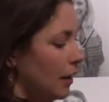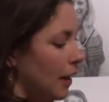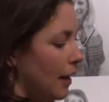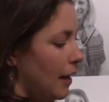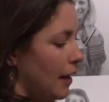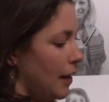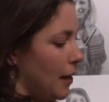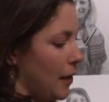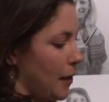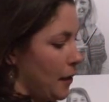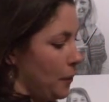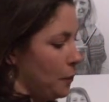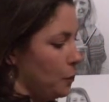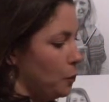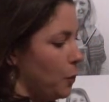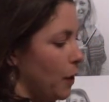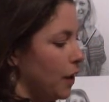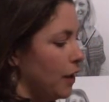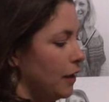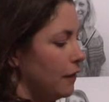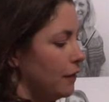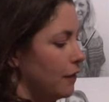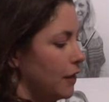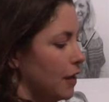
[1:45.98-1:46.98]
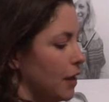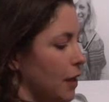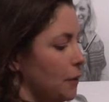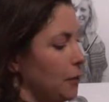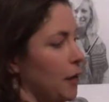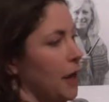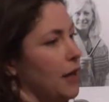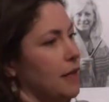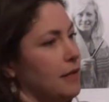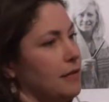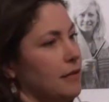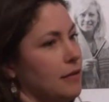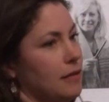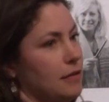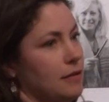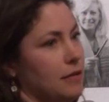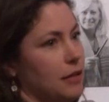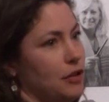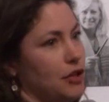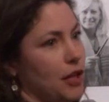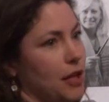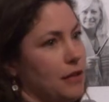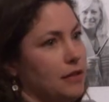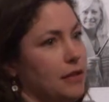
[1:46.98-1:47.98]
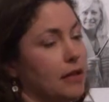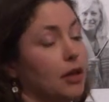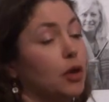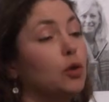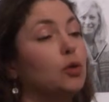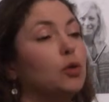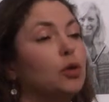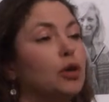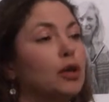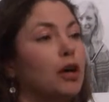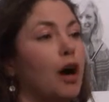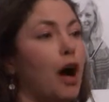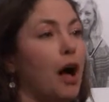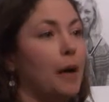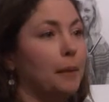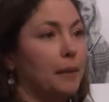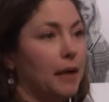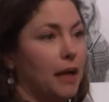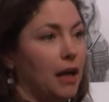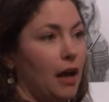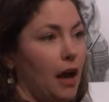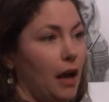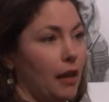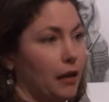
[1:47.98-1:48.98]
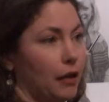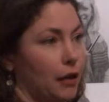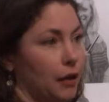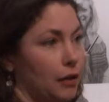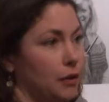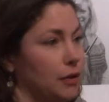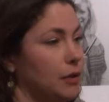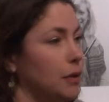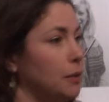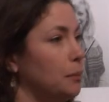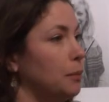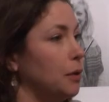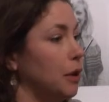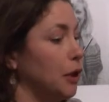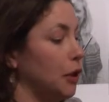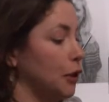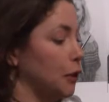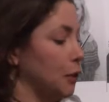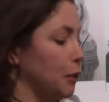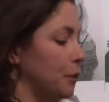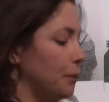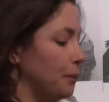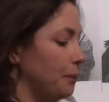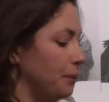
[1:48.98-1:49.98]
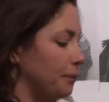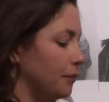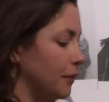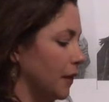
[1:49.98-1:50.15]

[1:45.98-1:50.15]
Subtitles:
of the apprentices suggested a cool, calming color, blue.